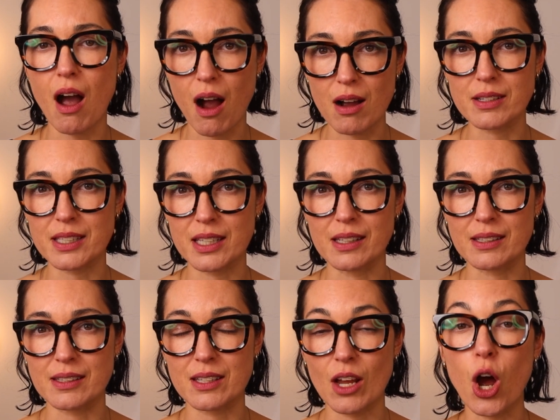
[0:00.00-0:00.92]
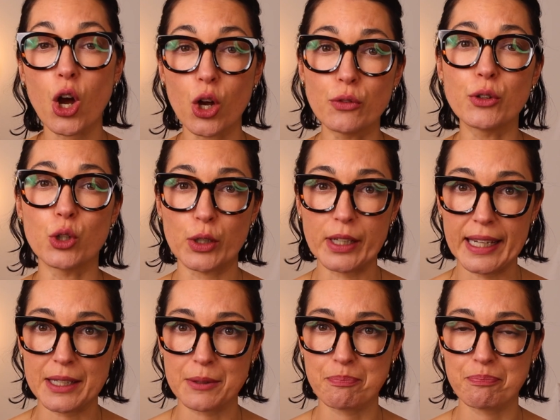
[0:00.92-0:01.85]
artists are
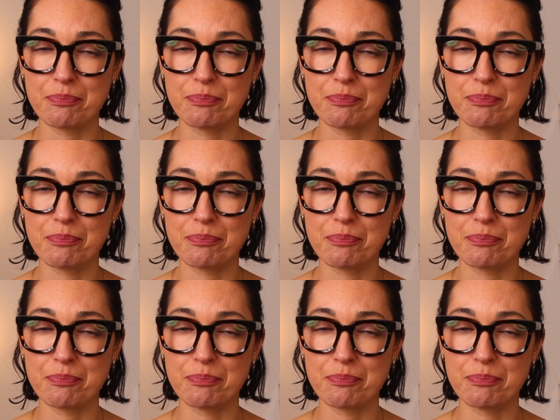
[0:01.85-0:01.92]
overlooking.